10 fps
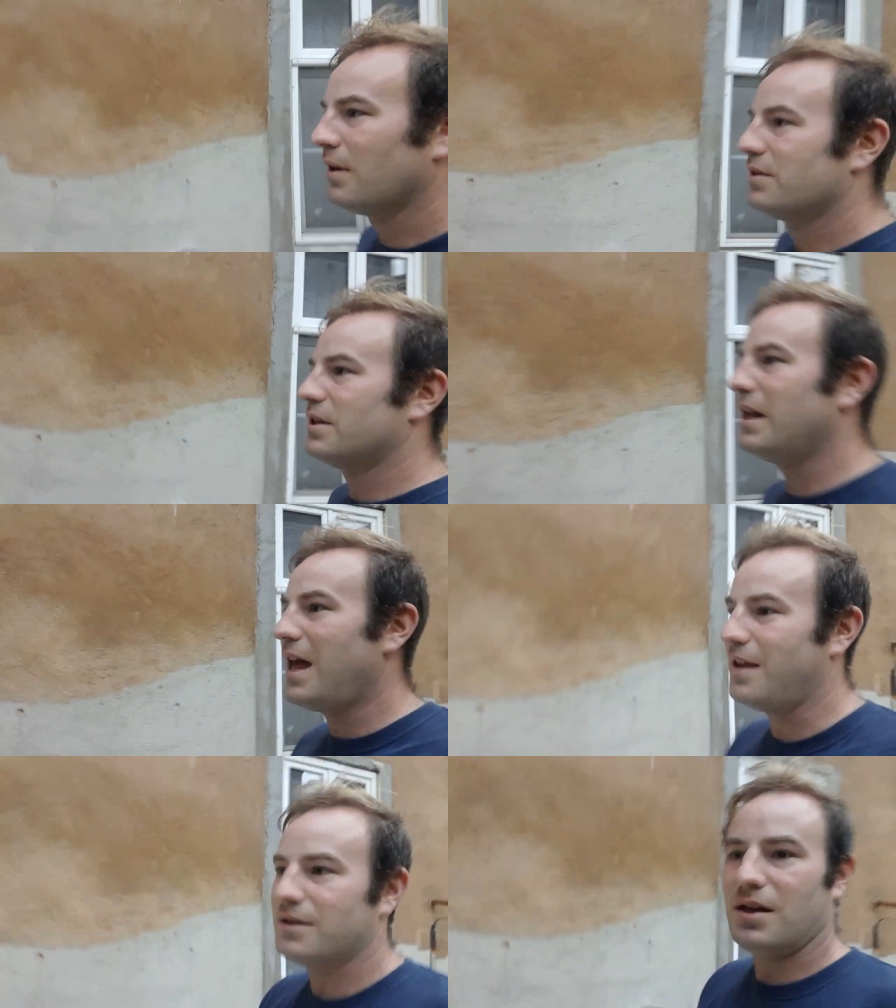to the
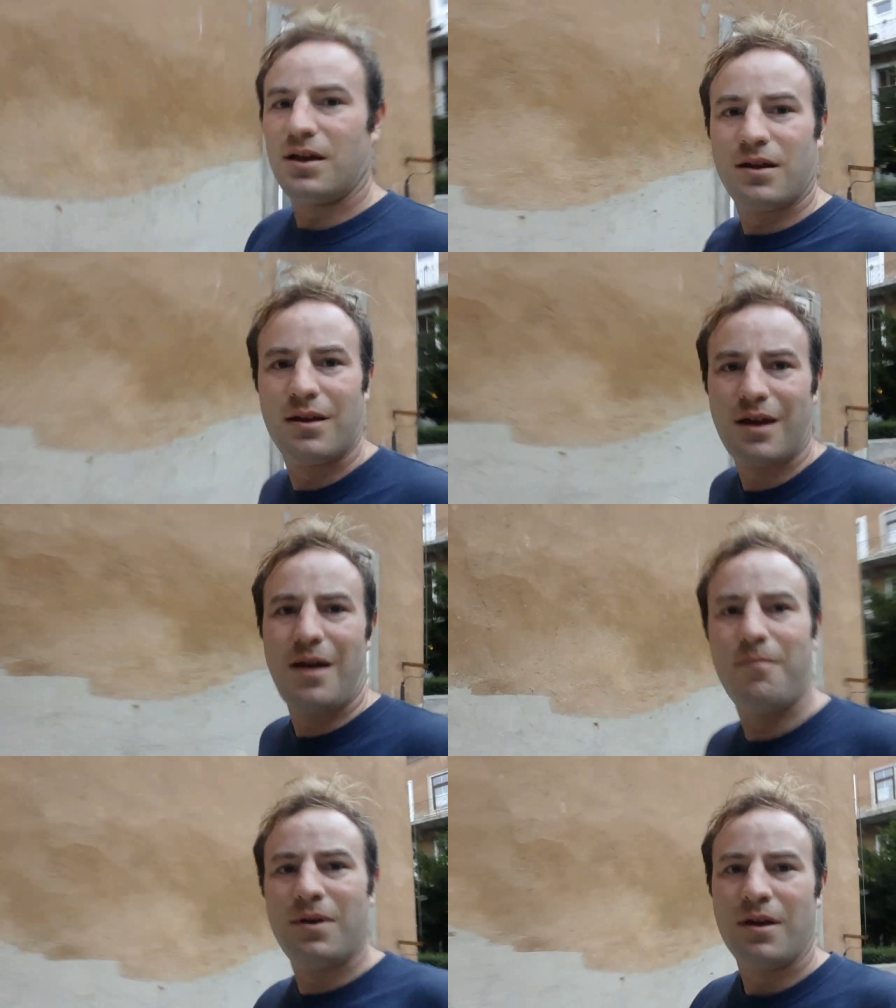end.
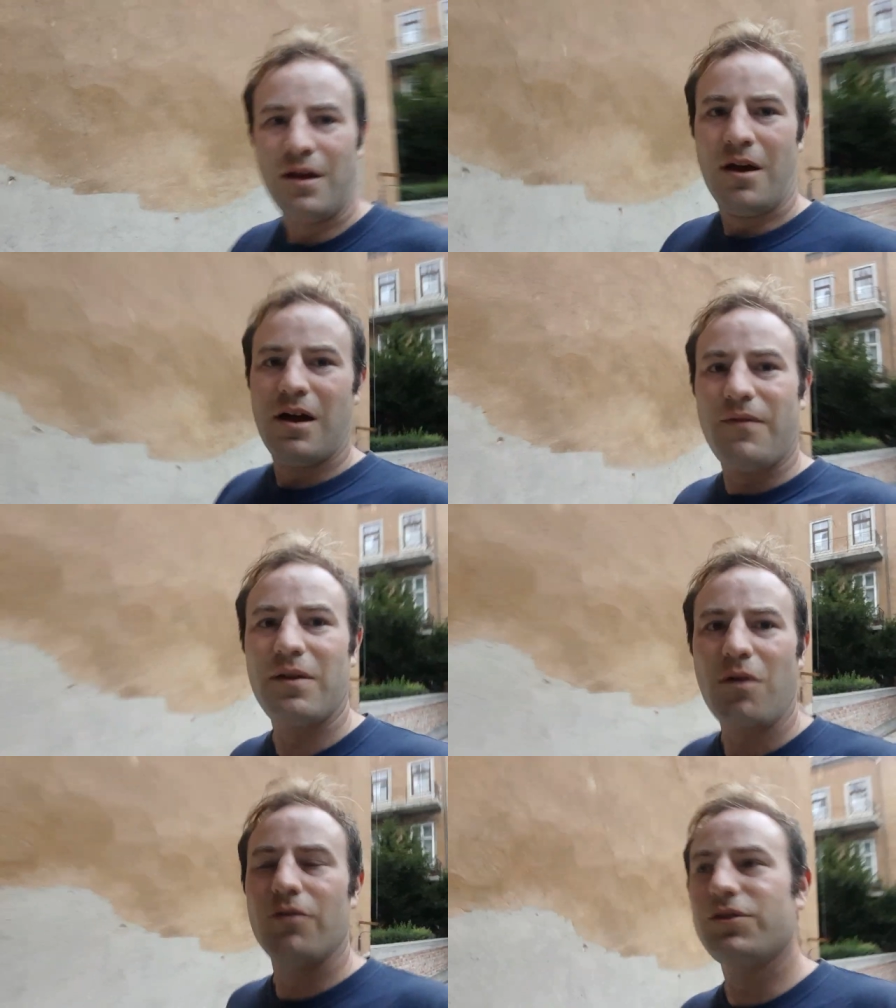I think
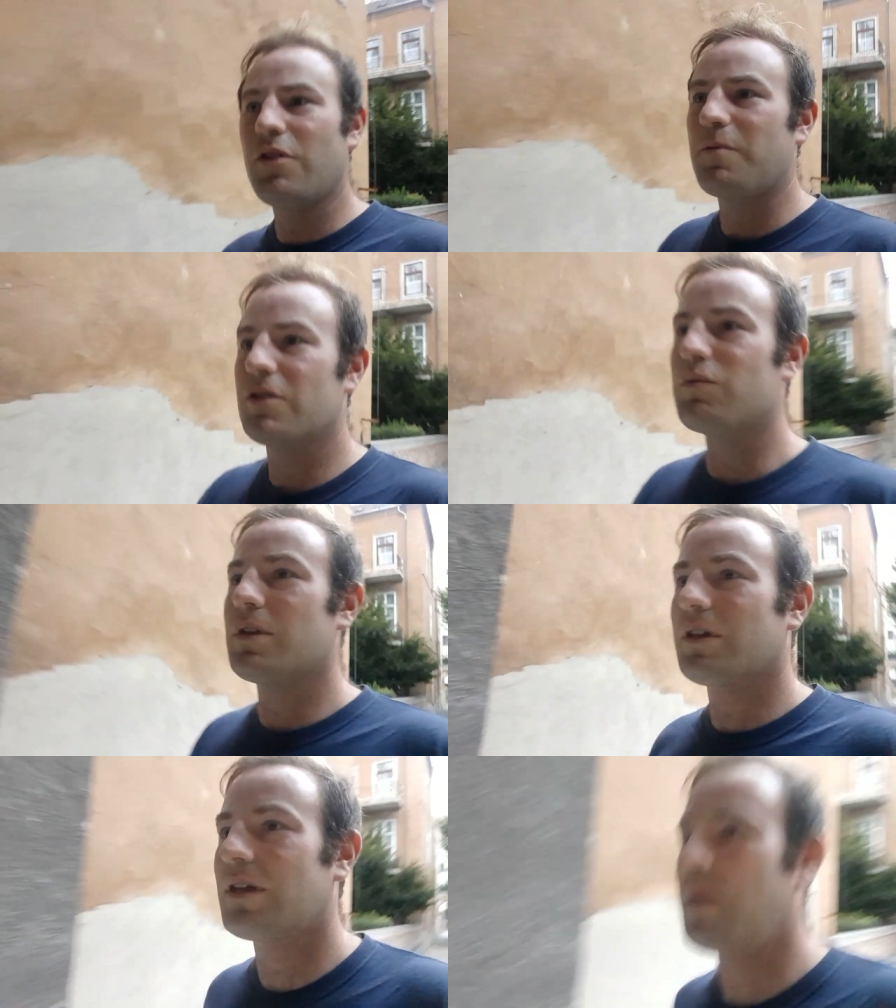what I'll do, because we're
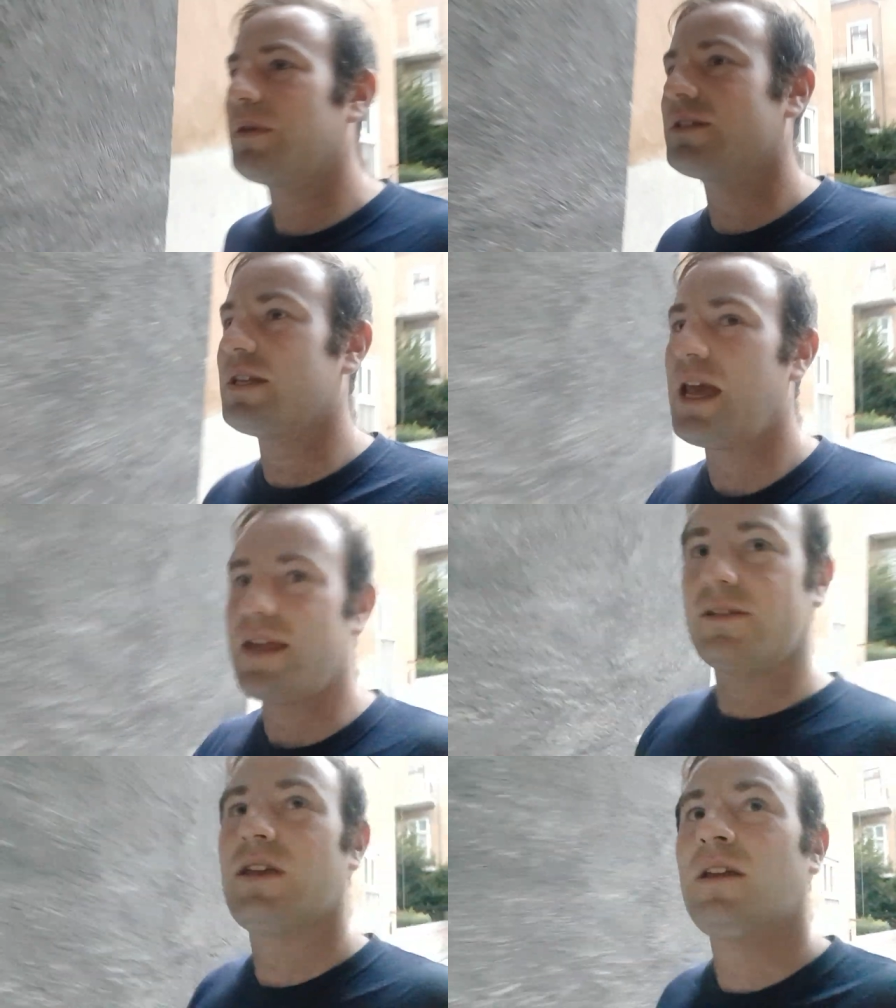coming to the
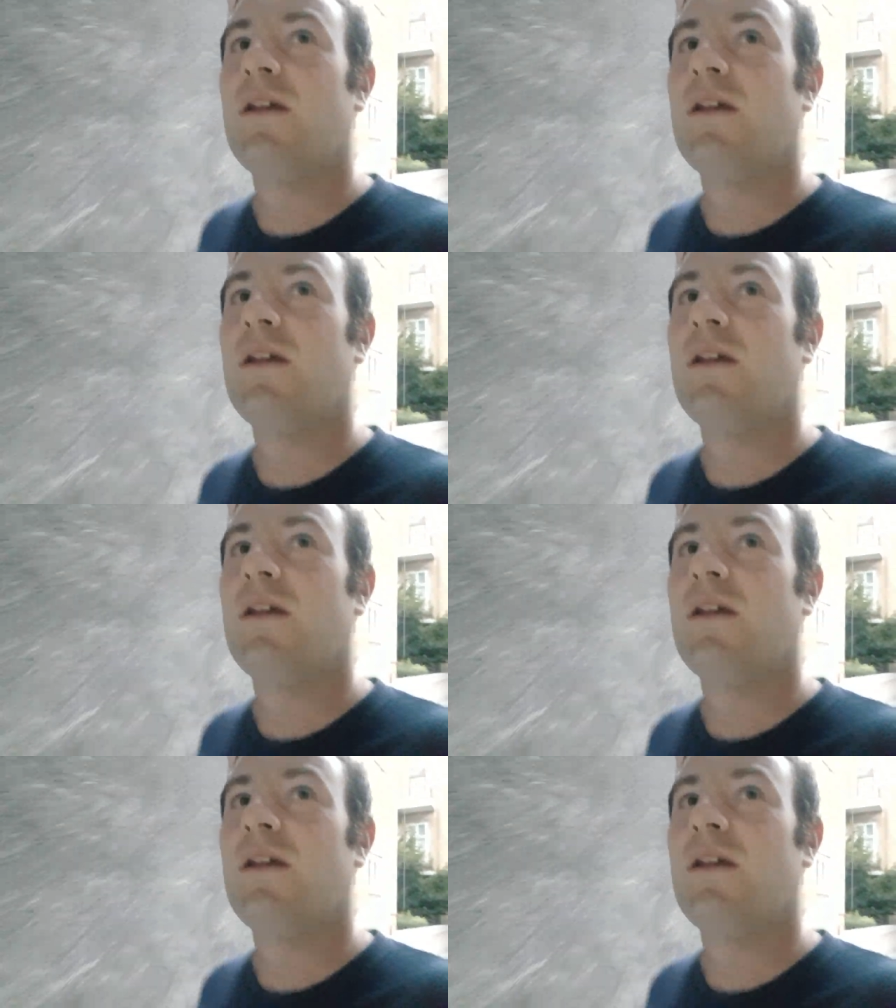end,